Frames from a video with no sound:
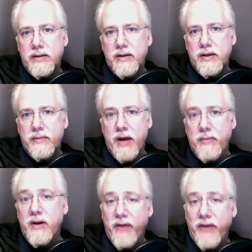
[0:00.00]
may
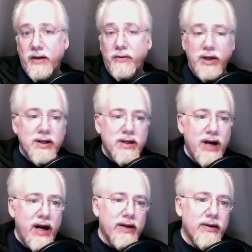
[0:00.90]
be effectively
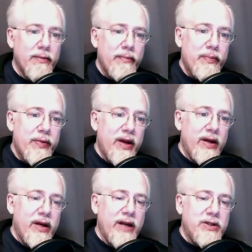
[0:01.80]
contained.
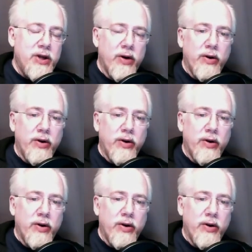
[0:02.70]
It's generally